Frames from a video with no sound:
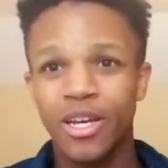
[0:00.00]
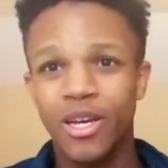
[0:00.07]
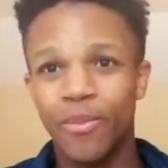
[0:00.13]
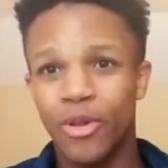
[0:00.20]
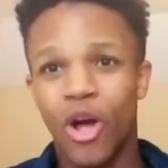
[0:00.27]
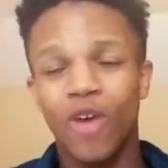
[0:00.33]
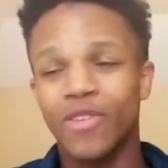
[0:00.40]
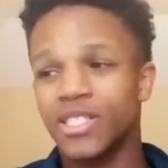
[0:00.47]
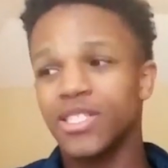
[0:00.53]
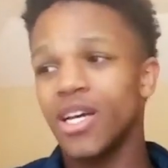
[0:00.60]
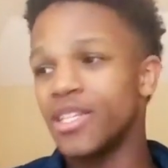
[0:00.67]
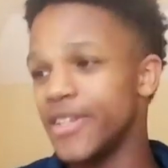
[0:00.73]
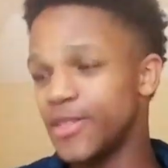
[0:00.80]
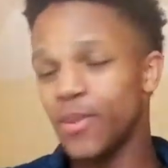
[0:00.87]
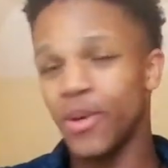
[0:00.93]
But all of a sudden,
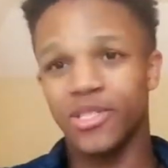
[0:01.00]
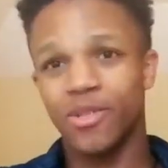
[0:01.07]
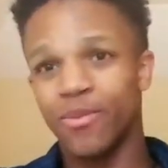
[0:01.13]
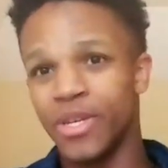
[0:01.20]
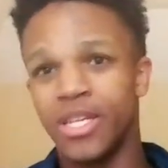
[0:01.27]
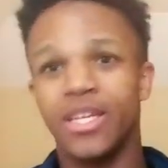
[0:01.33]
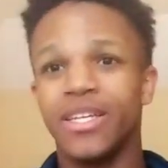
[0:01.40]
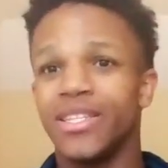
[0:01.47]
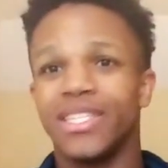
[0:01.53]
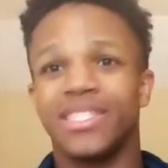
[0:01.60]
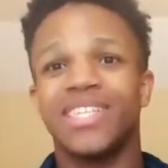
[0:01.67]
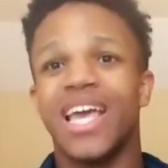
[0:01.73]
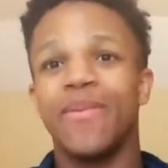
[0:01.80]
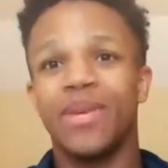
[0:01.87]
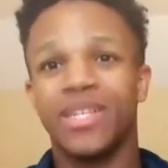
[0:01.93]
he's supposed to be the
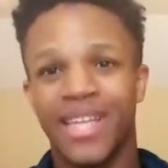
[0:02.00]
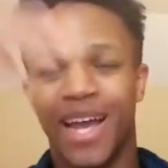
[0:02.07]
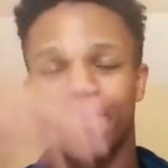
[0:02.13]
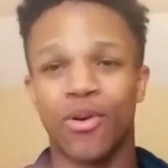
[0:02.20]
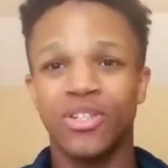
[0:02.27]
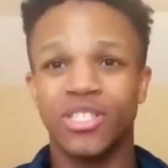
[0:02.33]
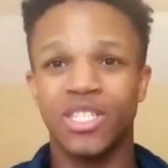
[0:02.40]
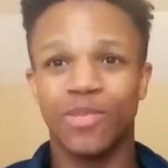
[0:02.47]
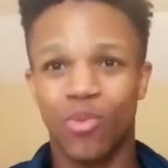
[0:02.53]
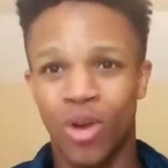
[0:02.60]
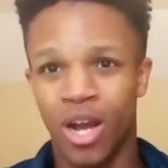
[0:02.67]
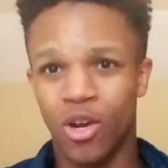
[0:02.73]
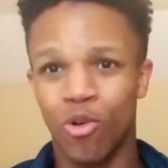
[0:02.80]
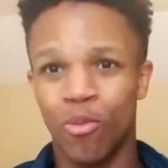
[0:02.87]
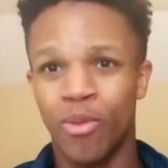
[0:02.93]
same exact person as
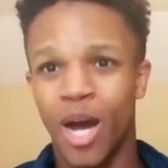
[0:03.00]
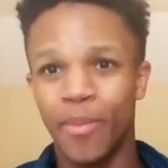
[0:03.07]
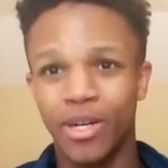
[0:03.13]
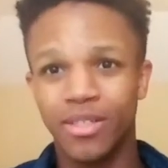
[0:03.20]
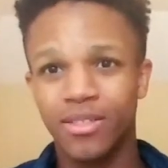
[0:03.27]
Barack Obama.